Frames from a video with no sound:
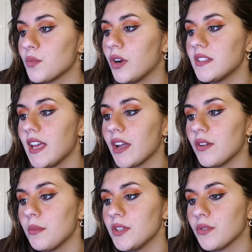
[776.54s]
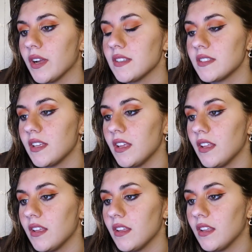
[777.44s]
words echoed in Midoriya's
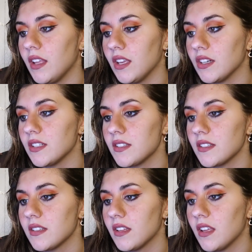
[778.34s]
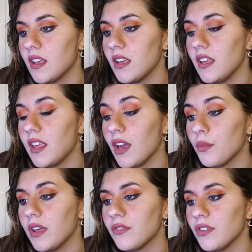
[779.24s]
ears. He can't wait for